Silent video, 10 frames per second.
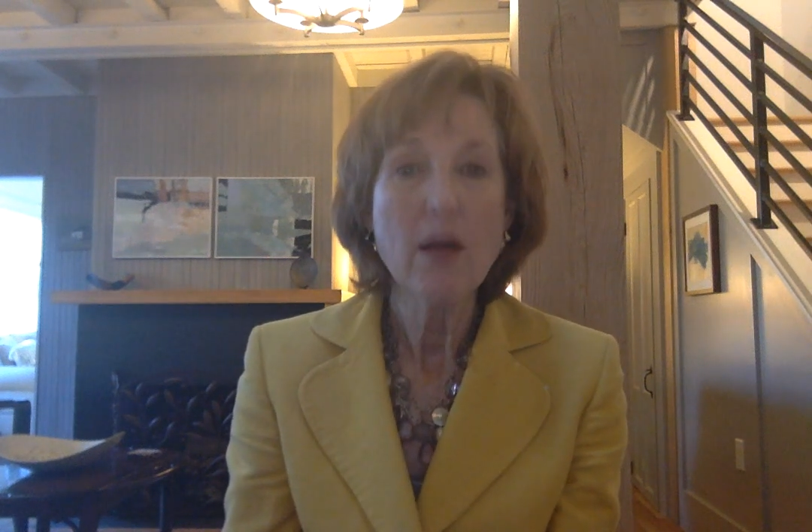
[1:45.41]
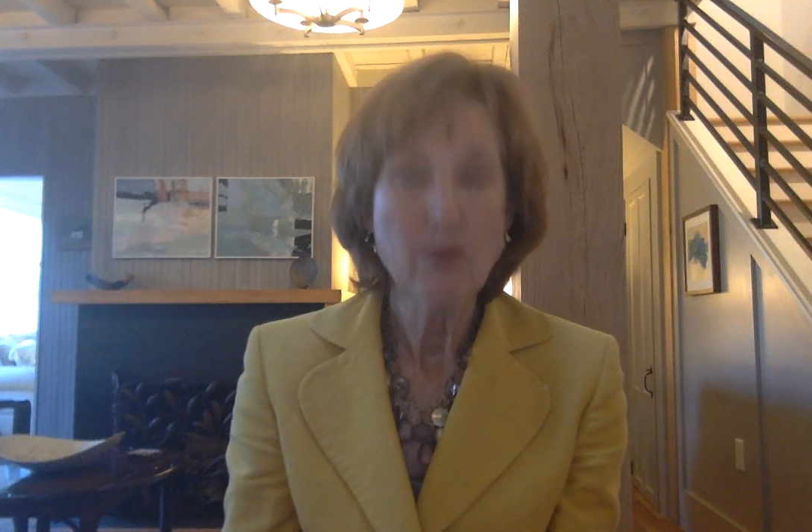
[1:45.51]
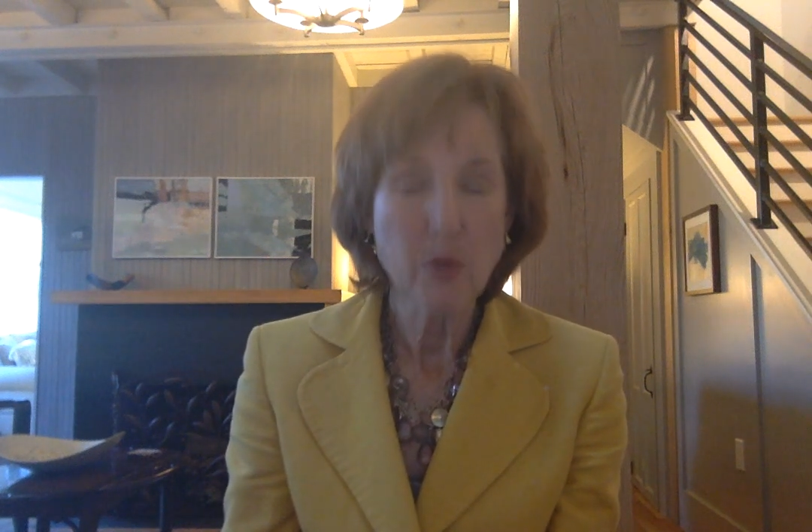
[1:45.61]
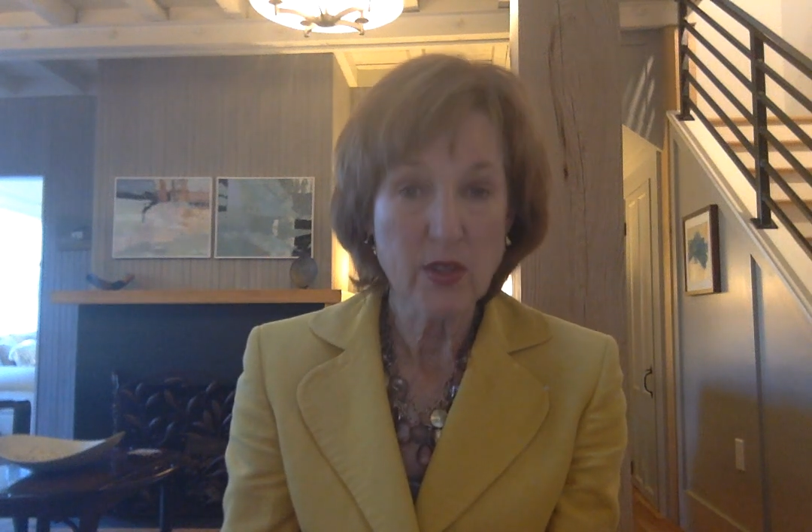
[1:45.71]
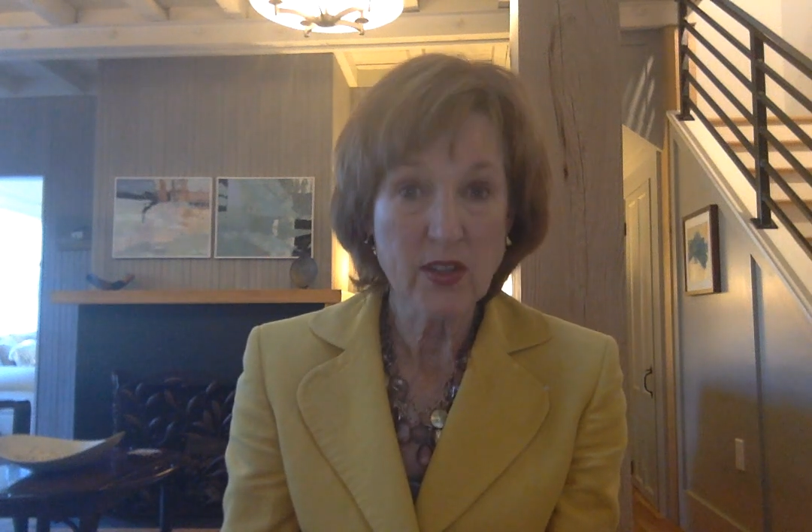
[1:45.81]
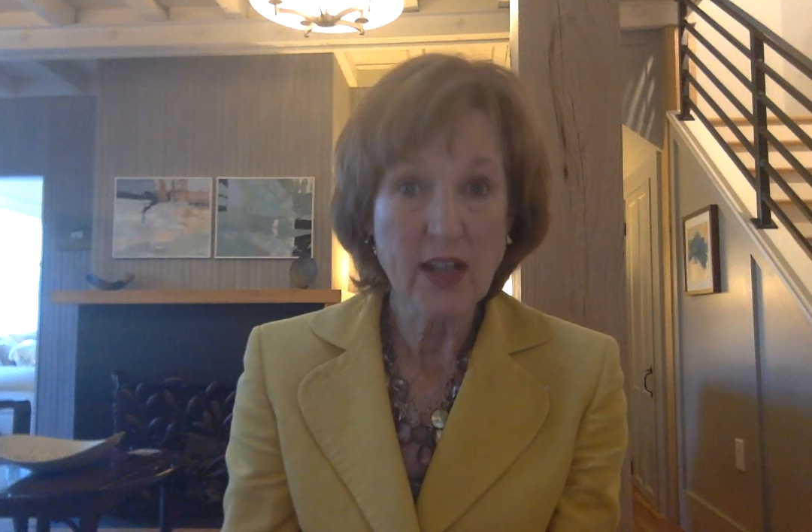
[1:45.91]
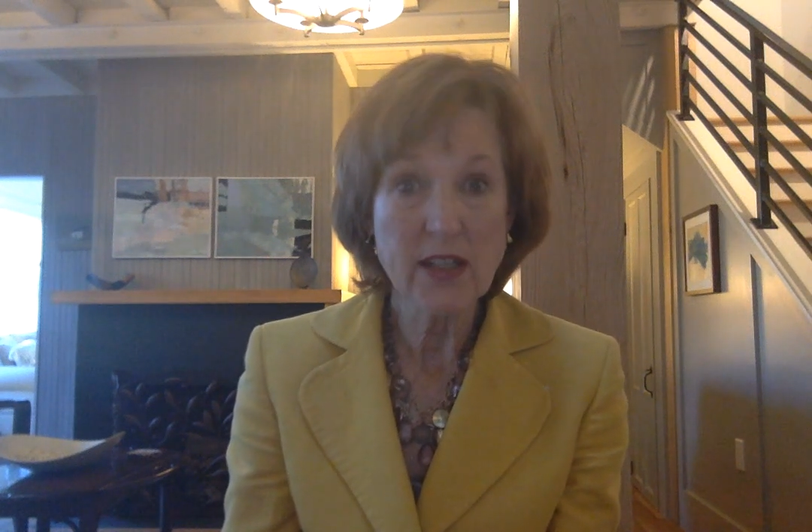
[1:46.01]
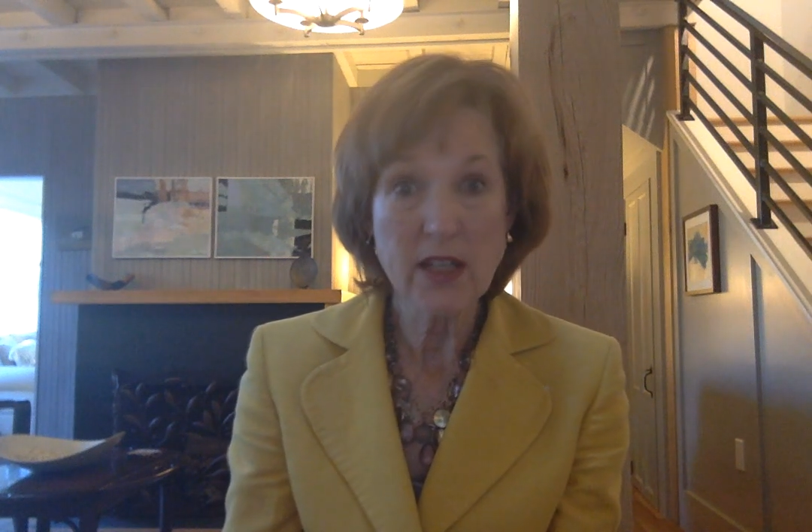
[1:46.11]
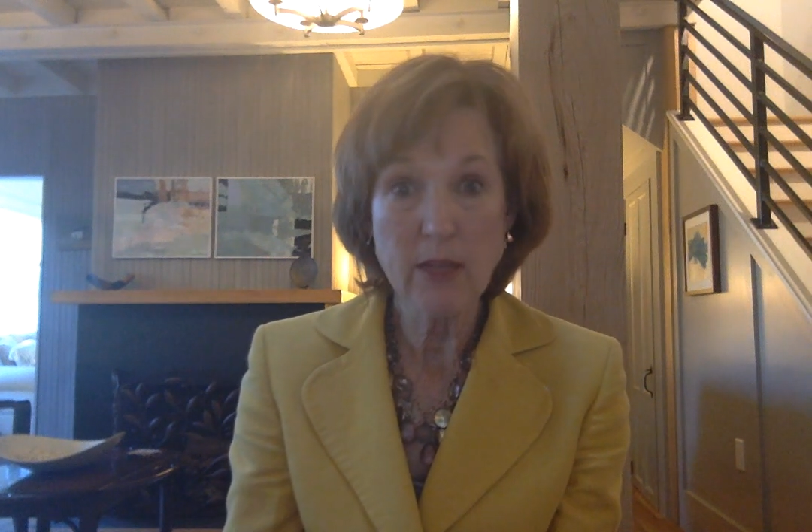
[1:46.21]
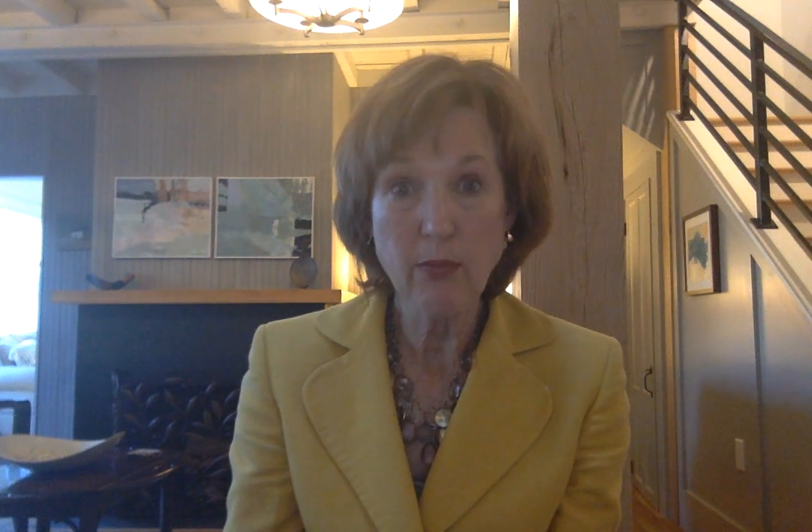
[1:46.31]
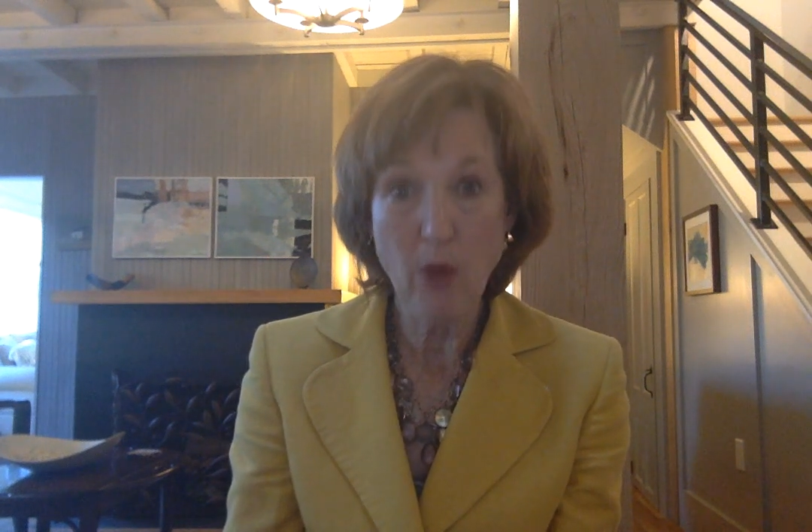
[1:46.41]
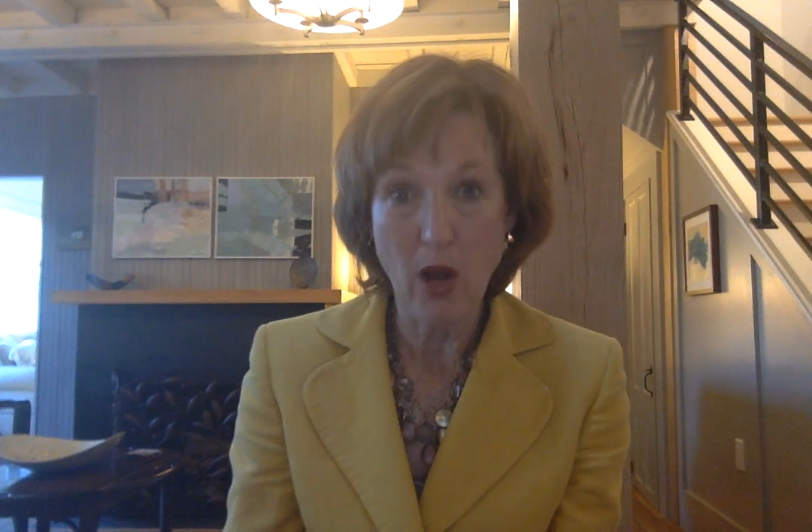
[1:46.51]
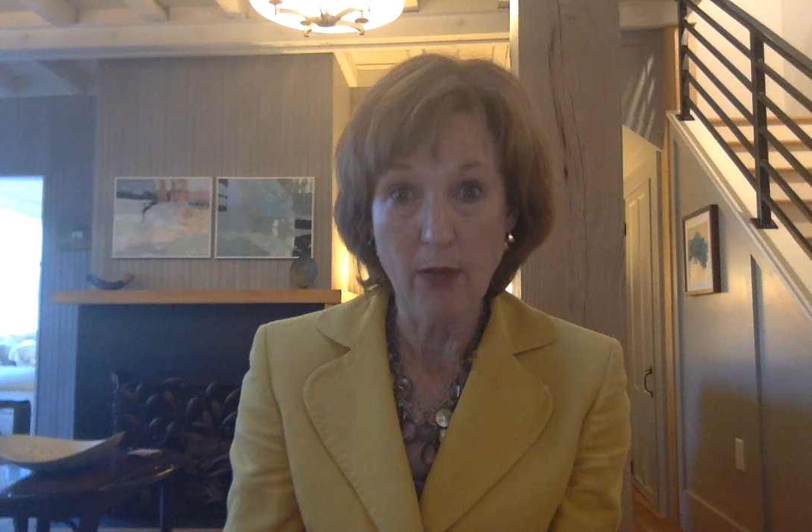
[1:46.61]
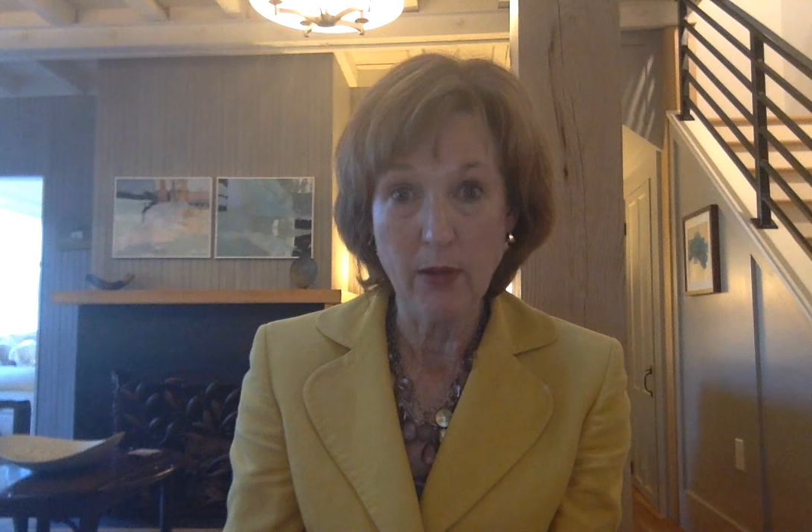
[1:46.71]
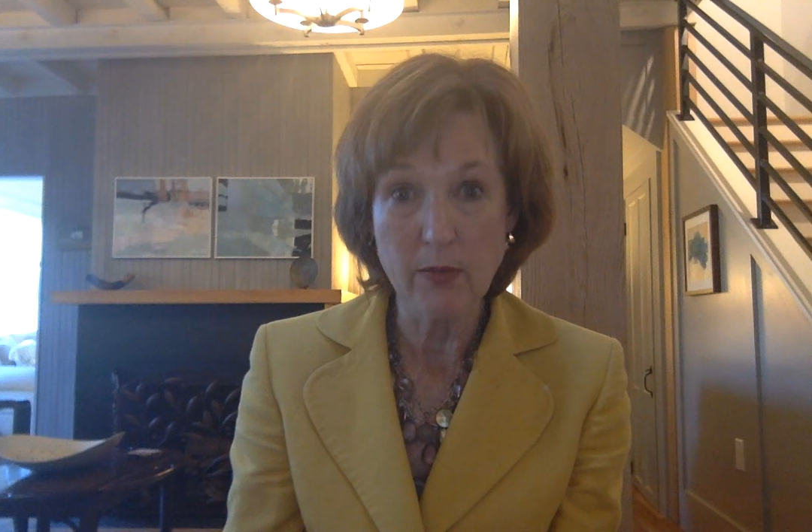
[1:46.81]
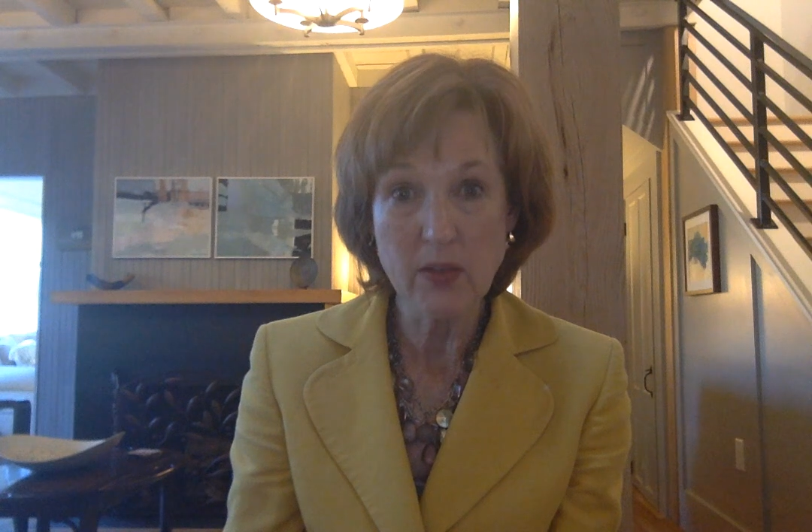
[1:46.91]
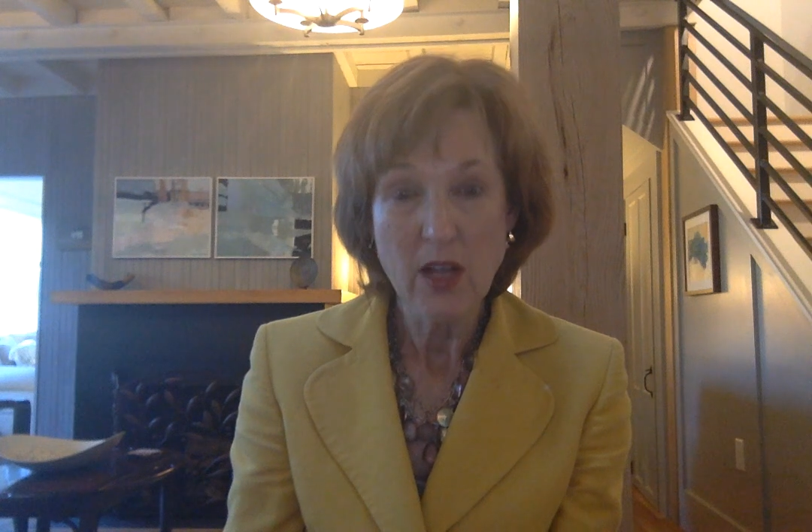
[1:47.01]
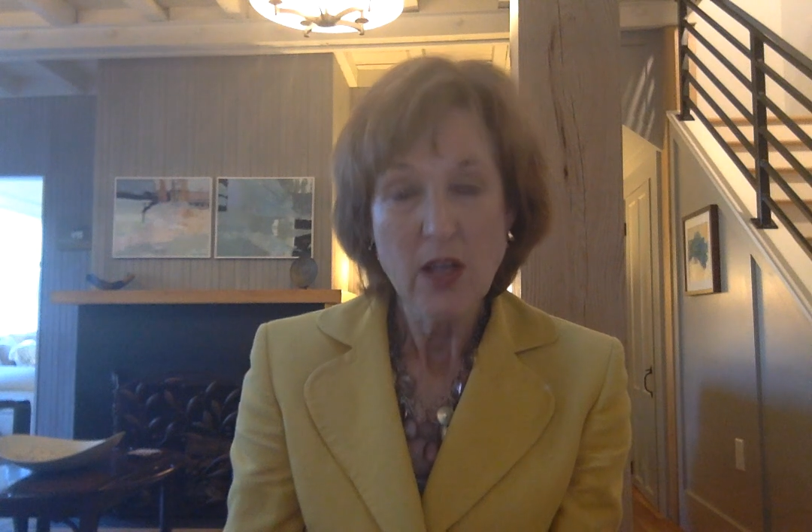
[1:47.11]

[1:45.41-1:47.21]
presenting problems.